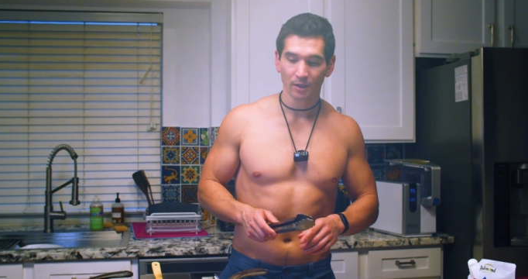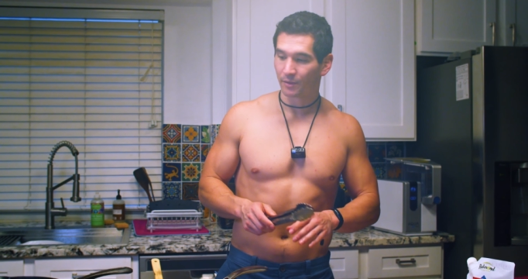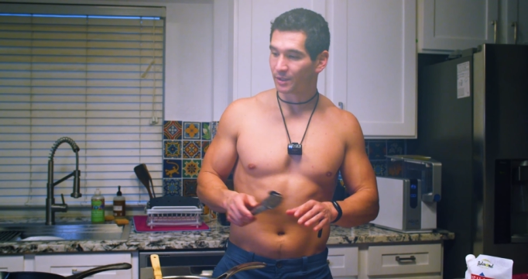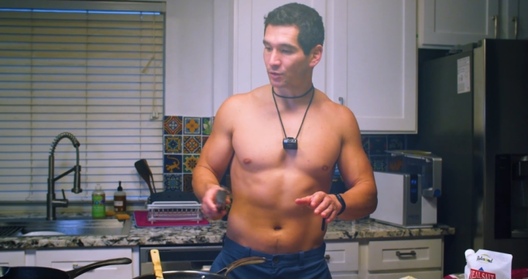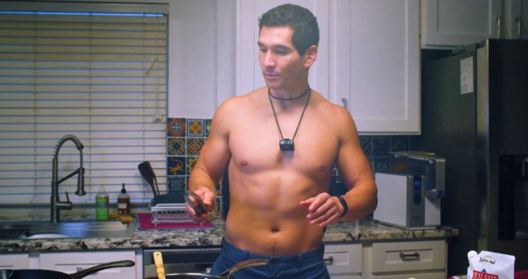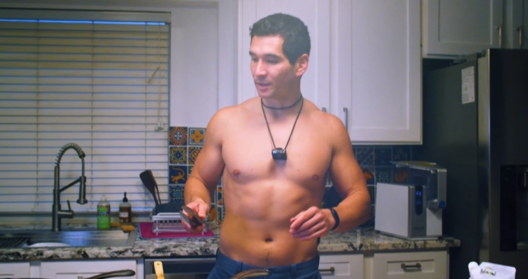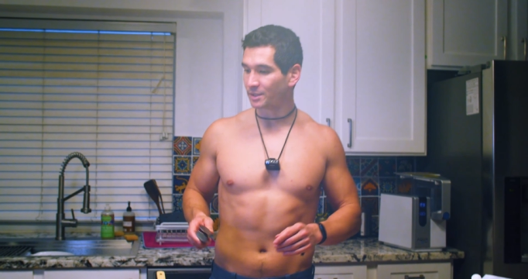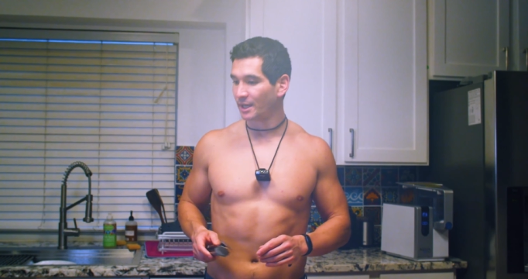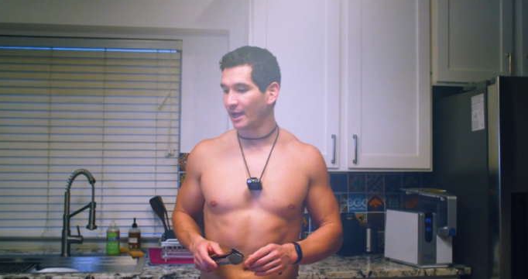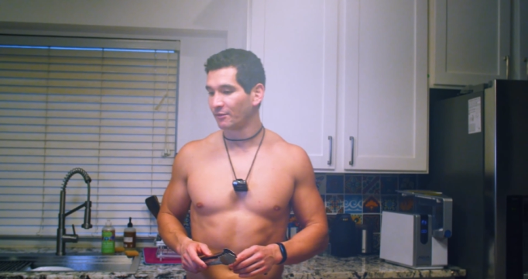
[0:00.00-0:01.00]
This whole meal is
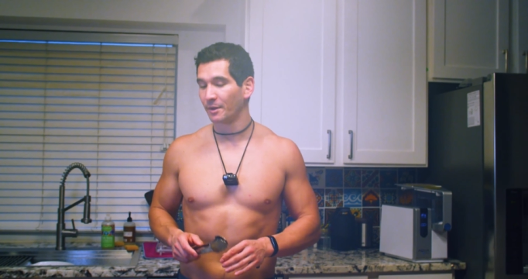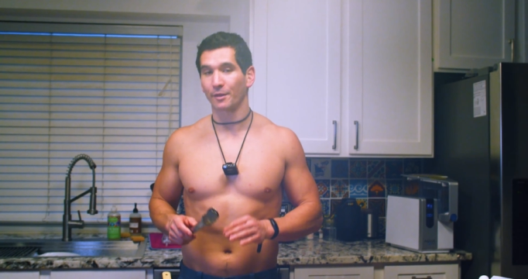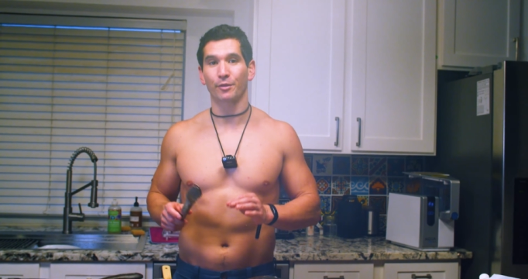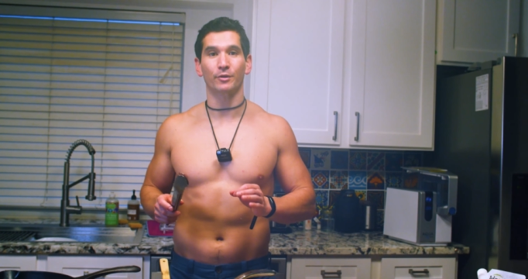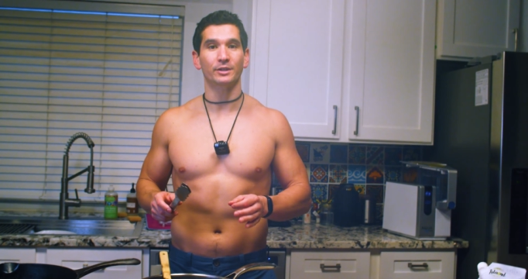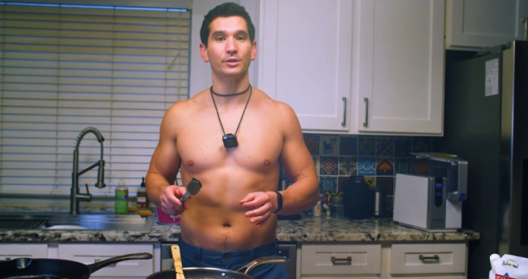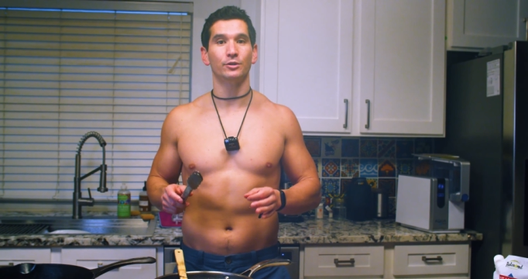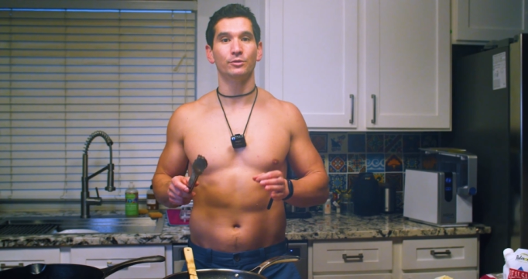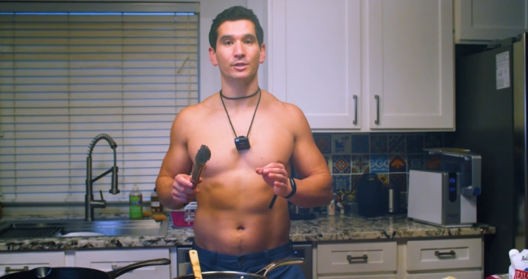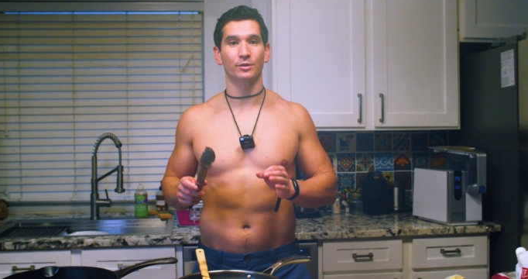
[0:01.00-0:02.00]
going to have about
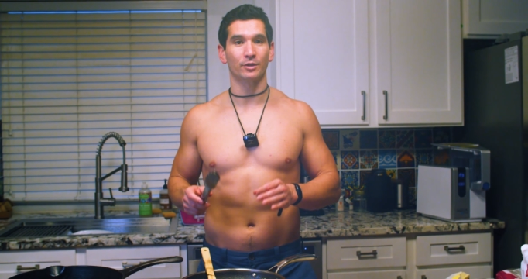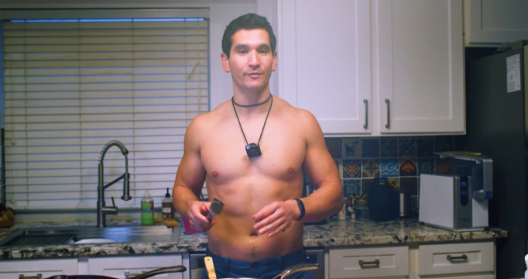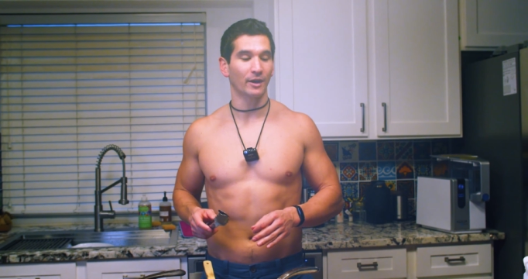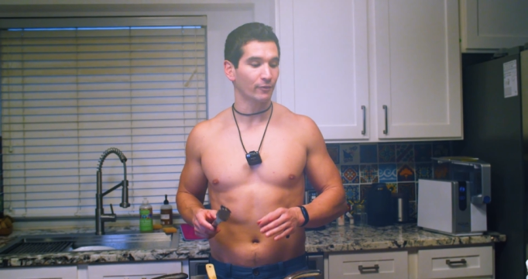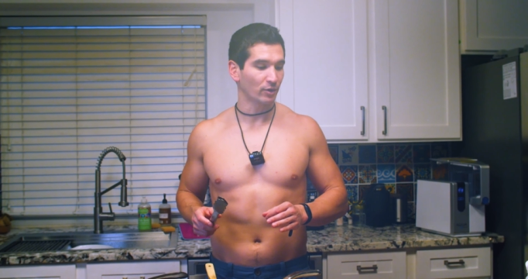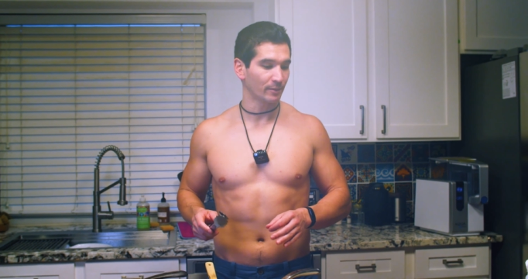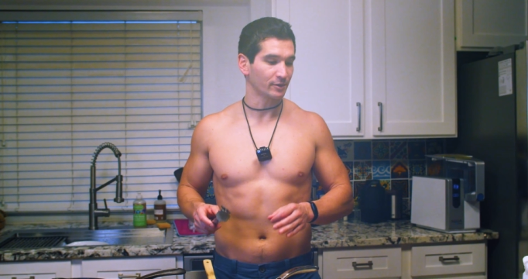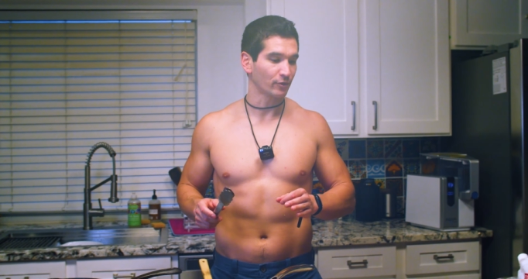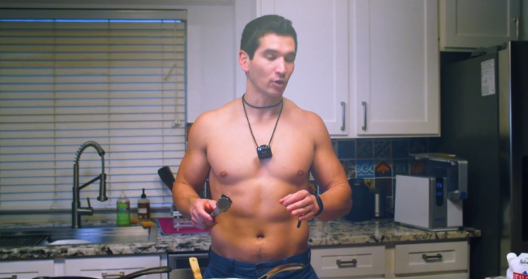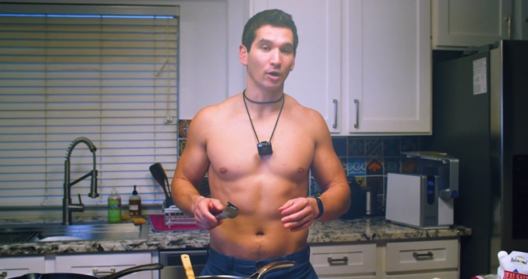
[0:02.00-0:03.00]
32 to 35 grams
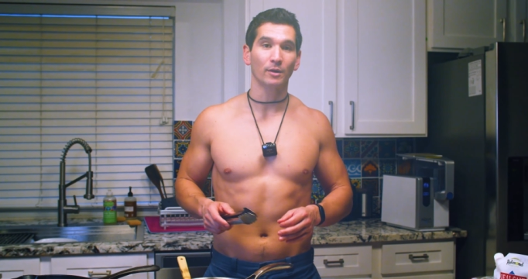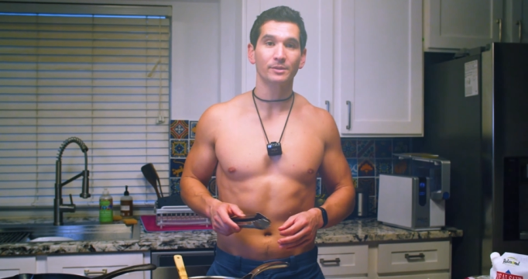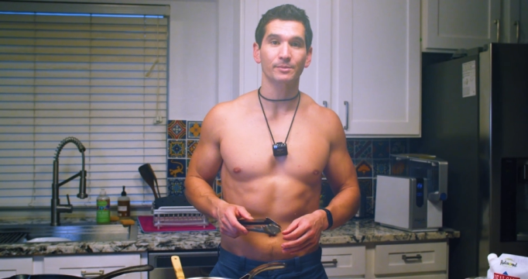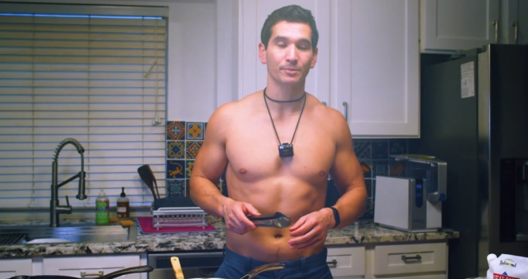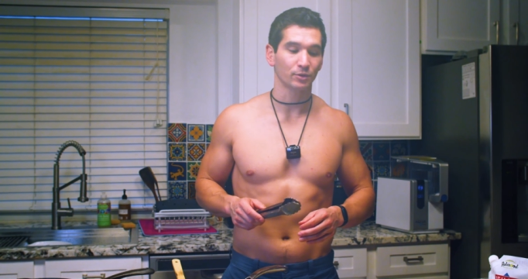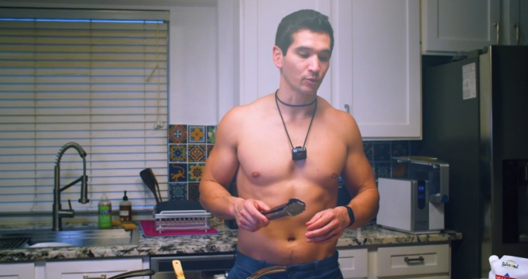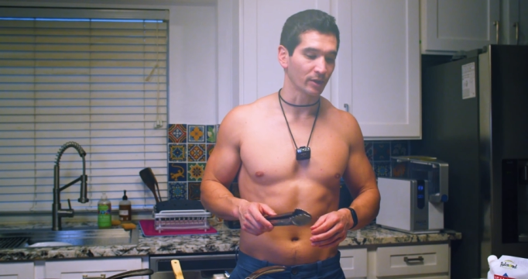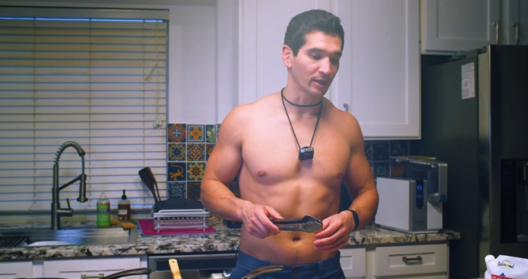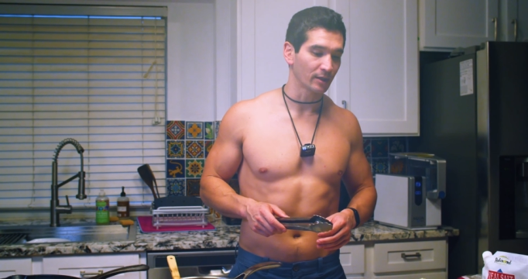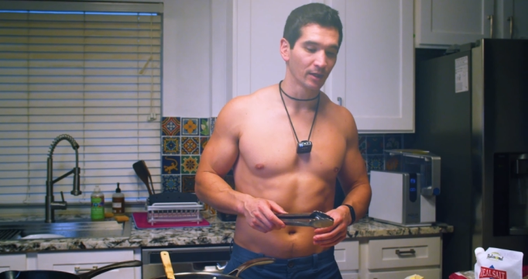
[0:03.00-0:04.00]
of carbs
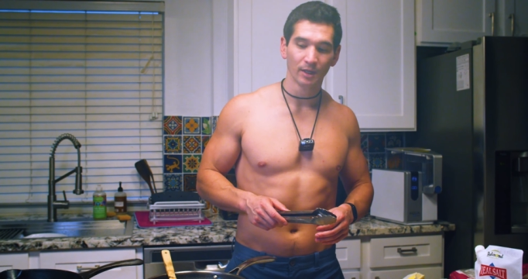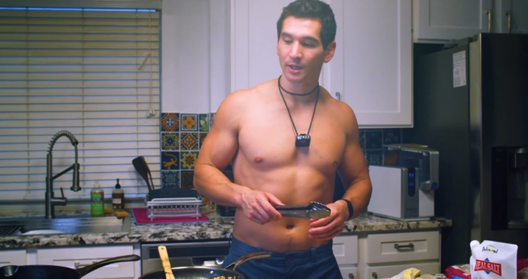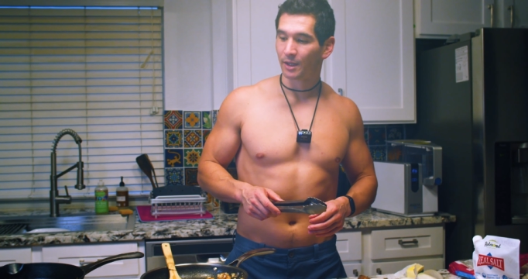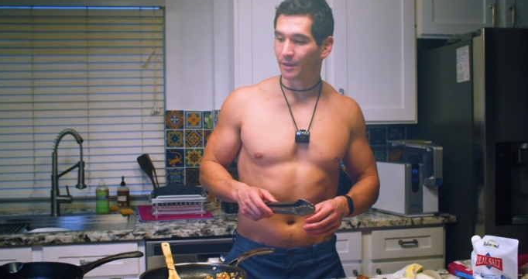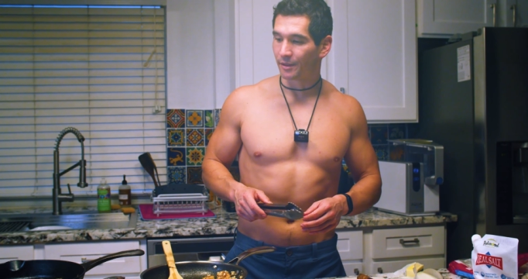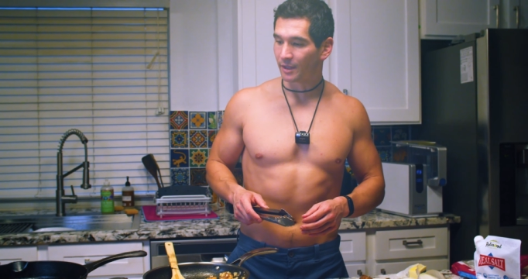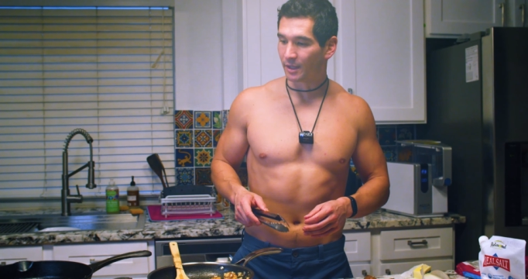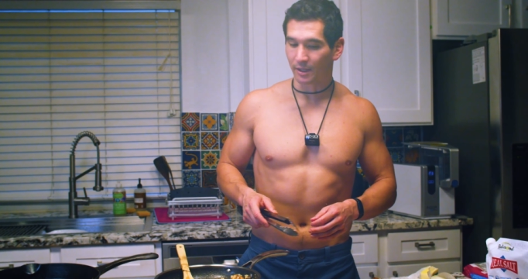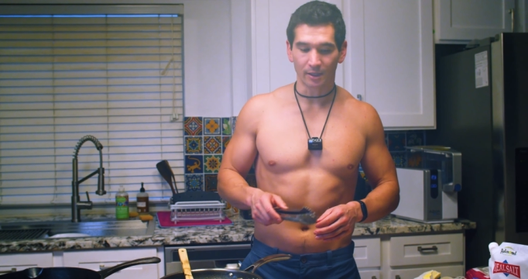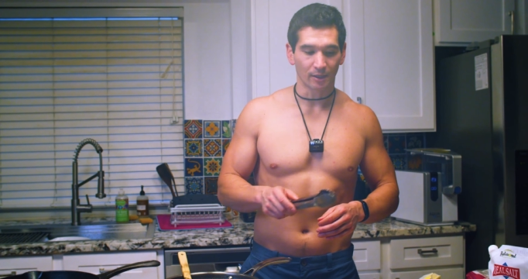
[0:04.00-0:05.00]
between
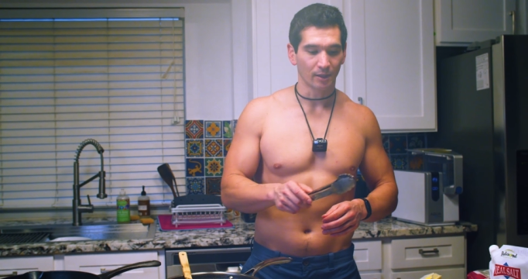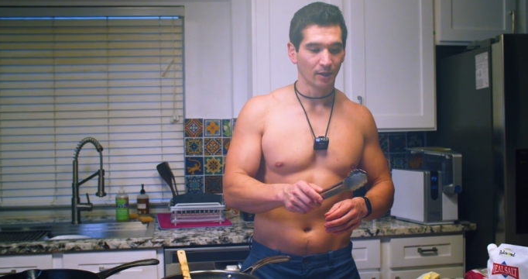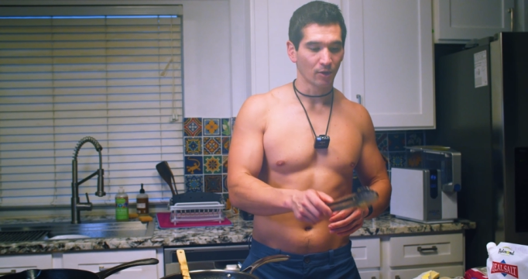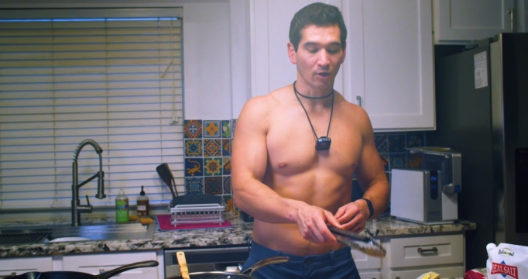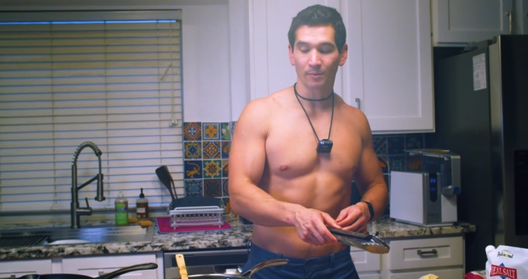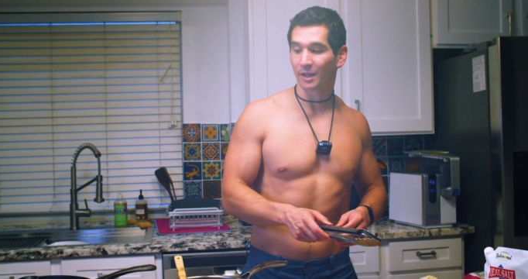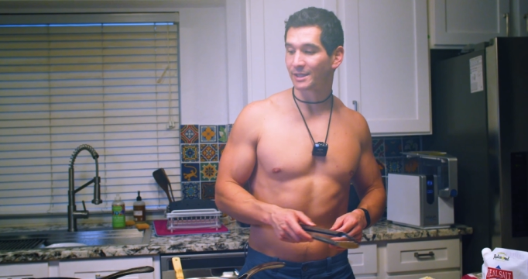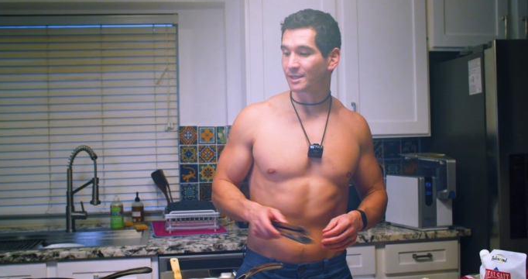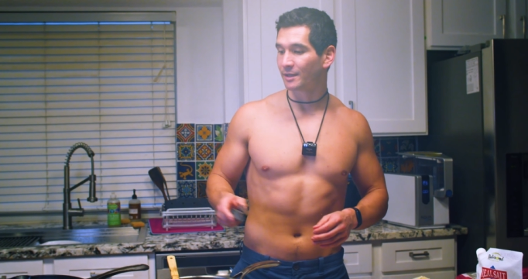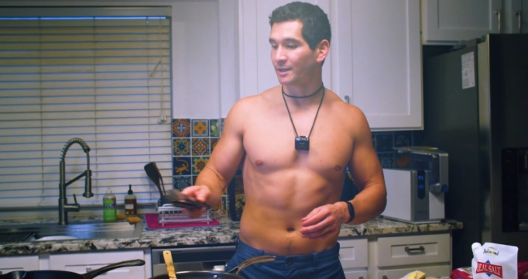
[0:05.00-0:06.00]
the
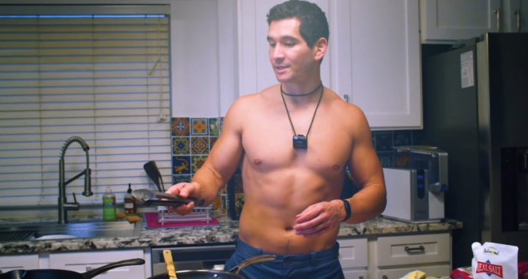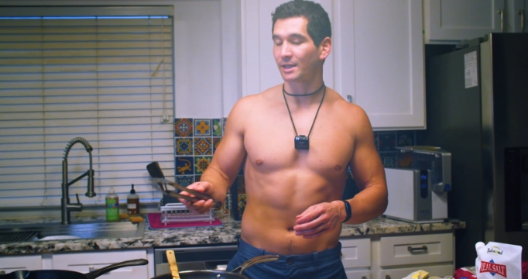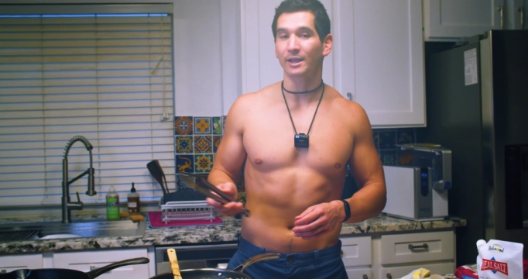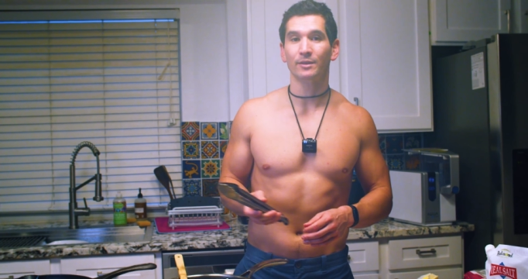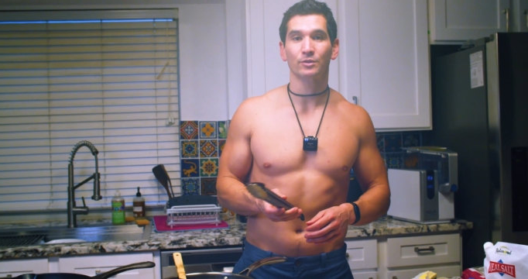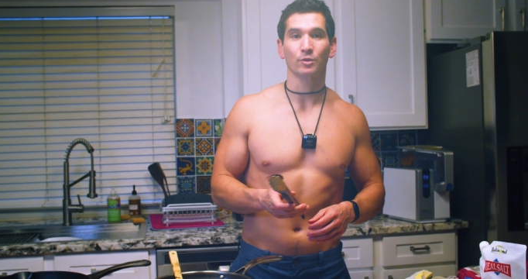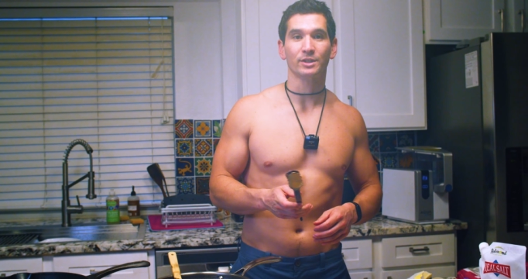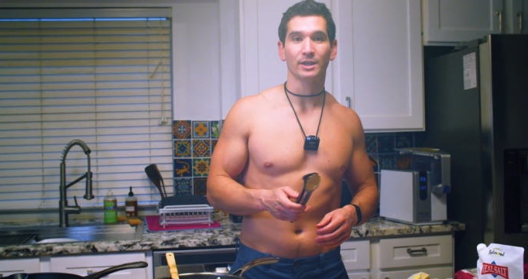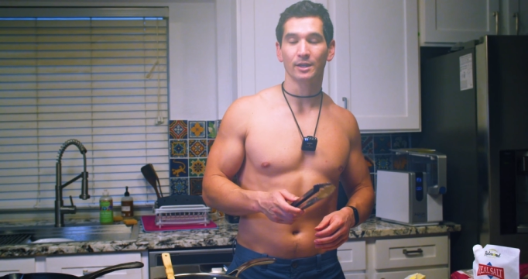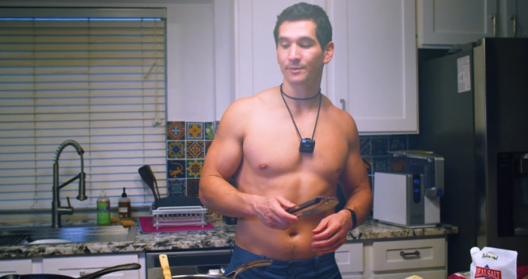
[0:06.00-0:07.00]
caramelized onions and the
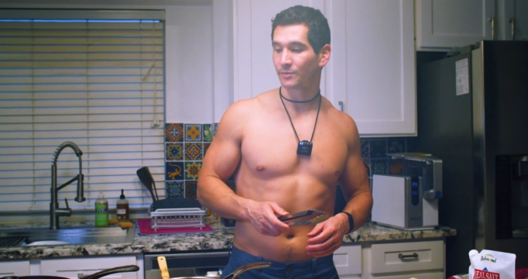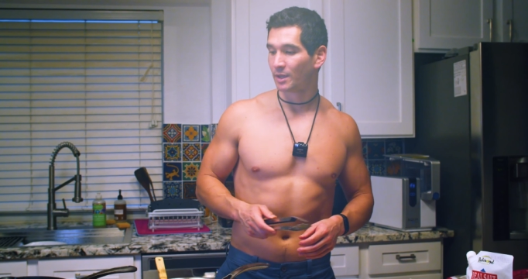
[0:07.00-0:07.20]
tortilla.